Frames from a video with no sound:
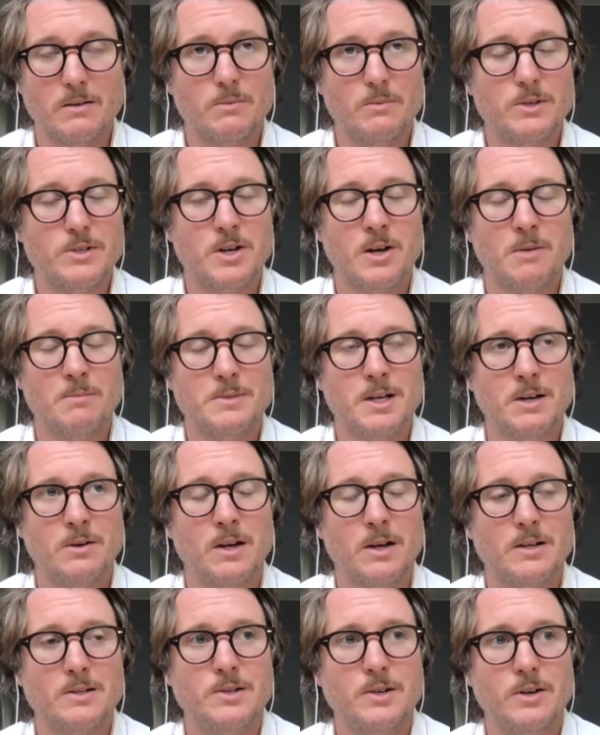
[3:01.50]
comes out
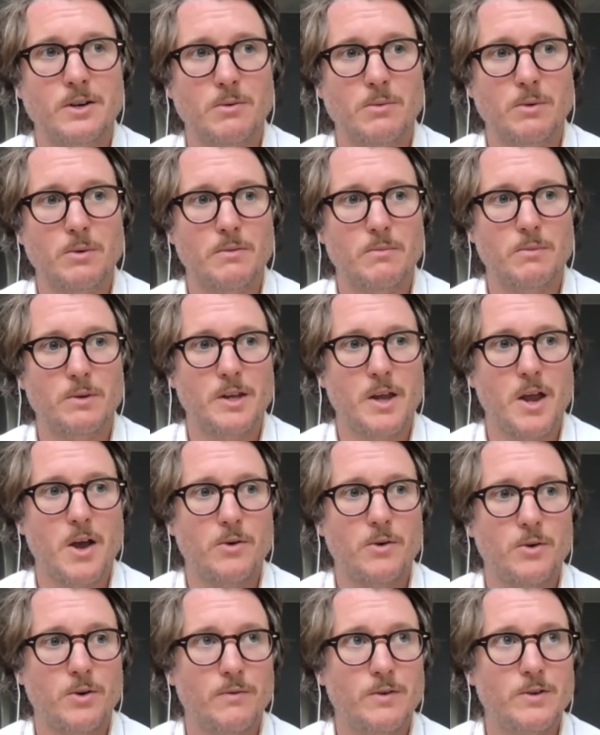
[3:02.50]
next year with Yale
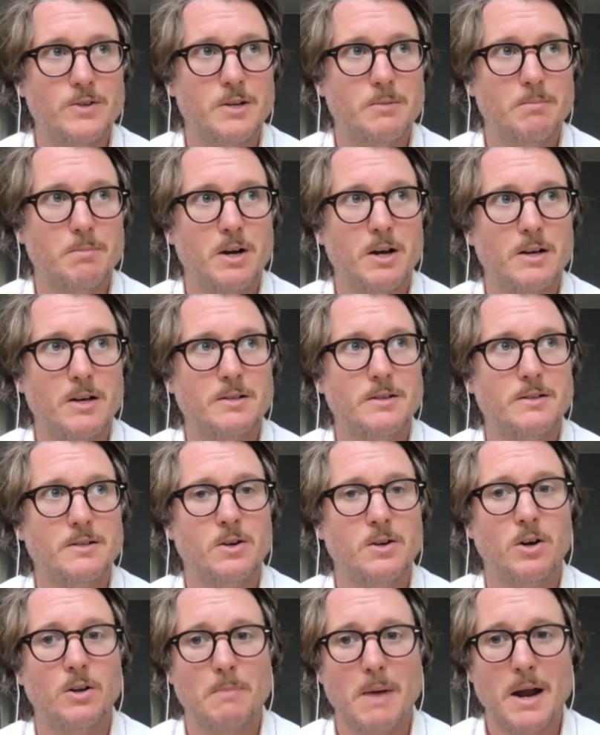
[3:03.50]
University Press, is
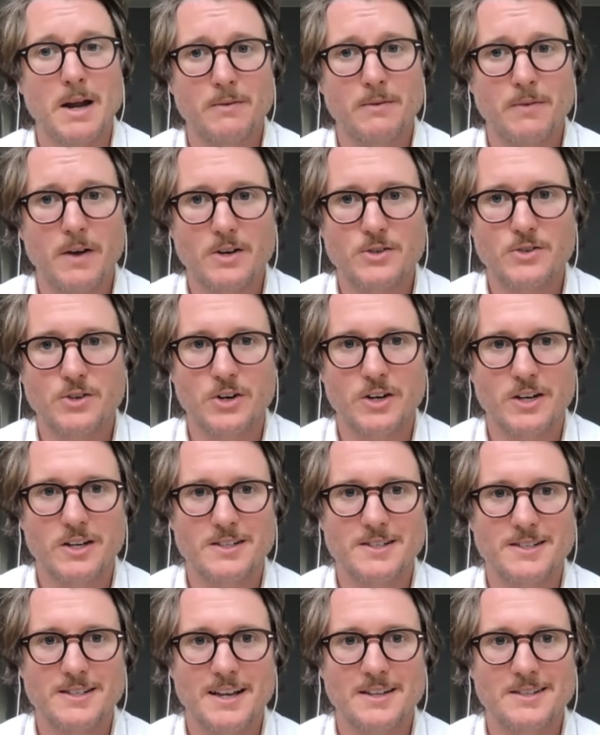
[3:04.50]
called Manufacturing
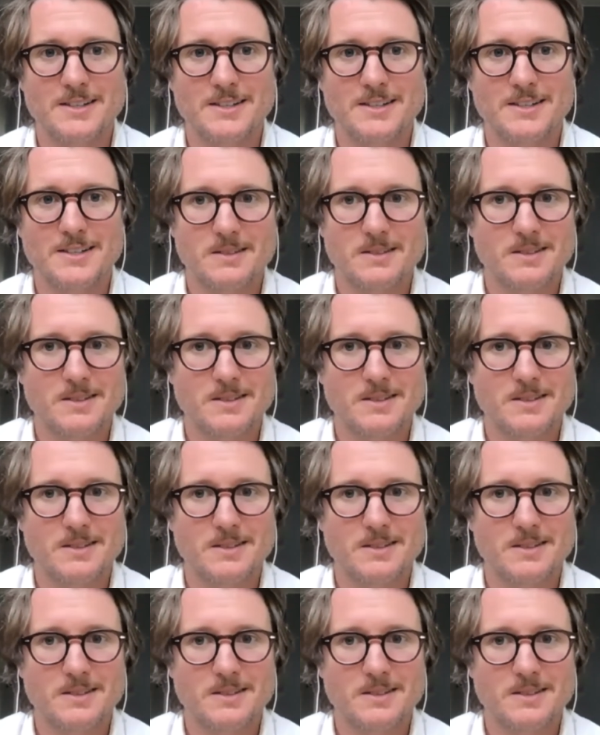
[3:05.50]
Consensus,